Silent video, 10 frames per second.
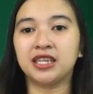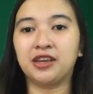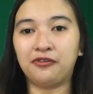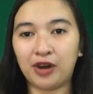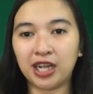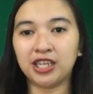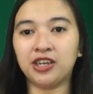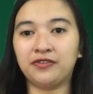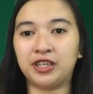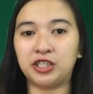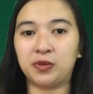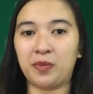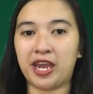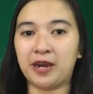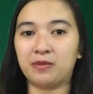the value of the
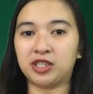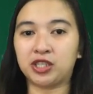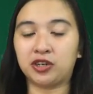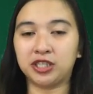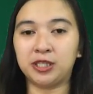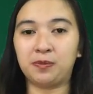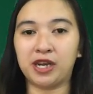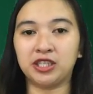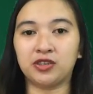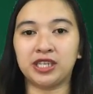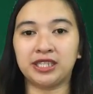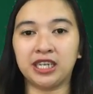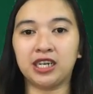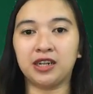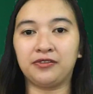domain must correspond to a
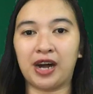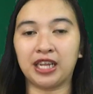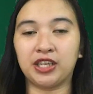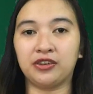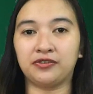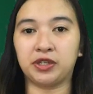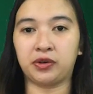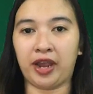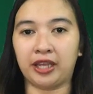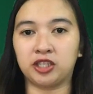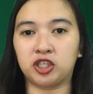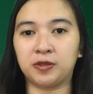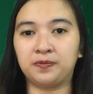single value of the range.